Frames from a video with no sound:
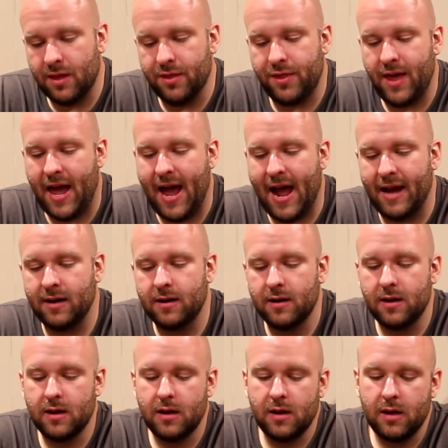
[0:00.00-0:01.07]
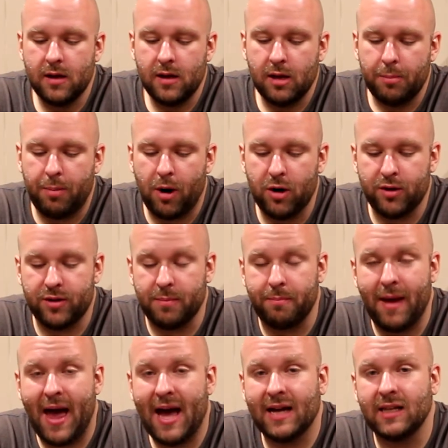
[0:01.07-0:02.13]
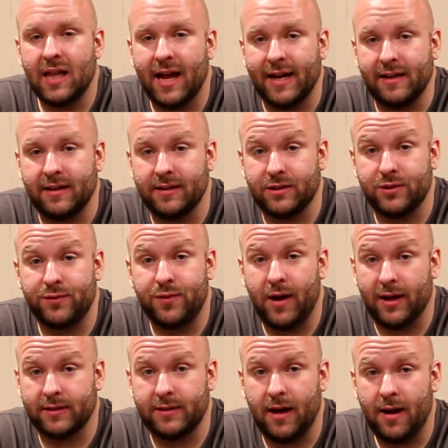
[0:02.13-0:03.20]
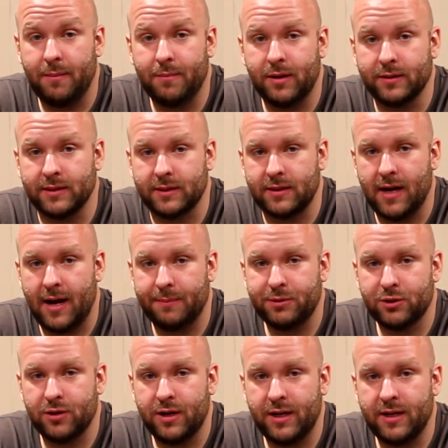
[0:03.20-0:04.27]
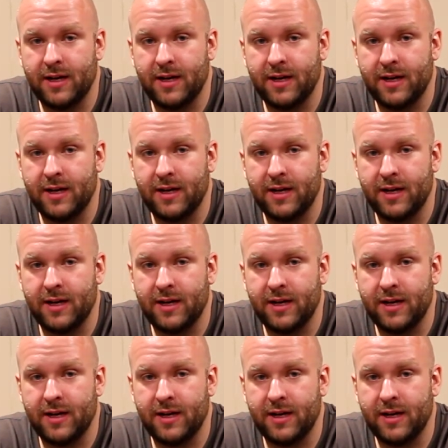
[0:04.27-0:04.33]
That part of the backlight is fucked up on the top screen,